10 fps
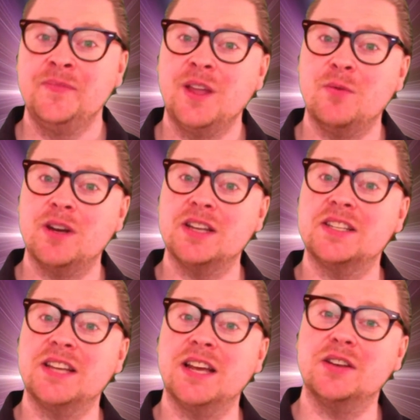And when I
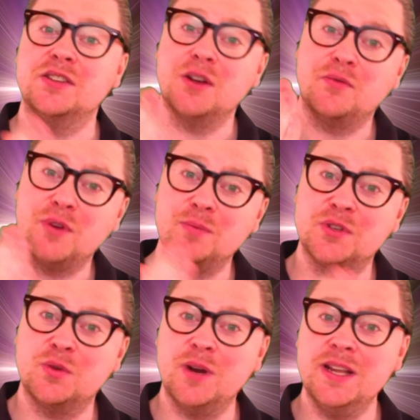said, so from
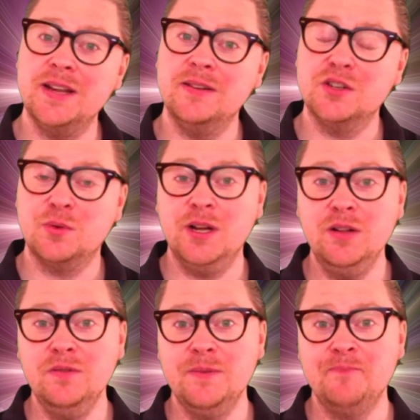
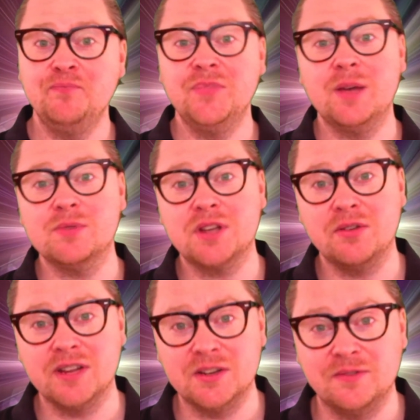2012, that was
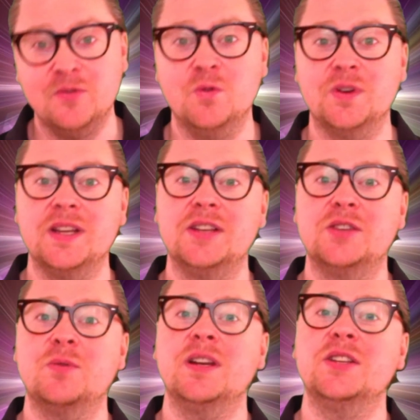going into 4D,
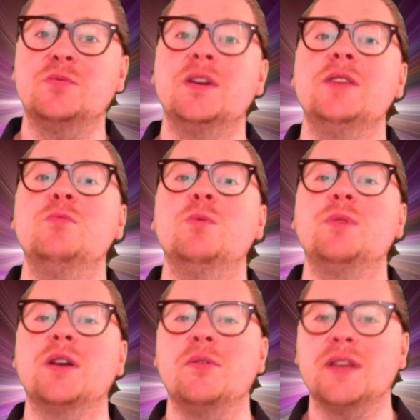2020 we were
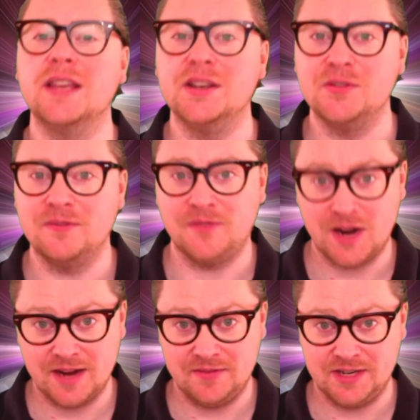going into
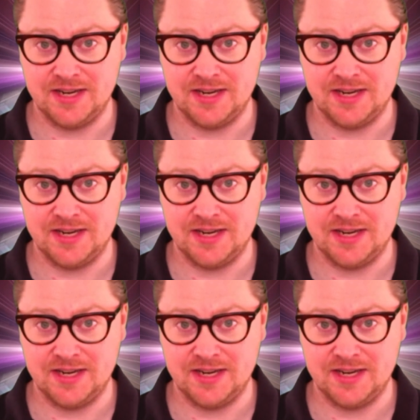5D.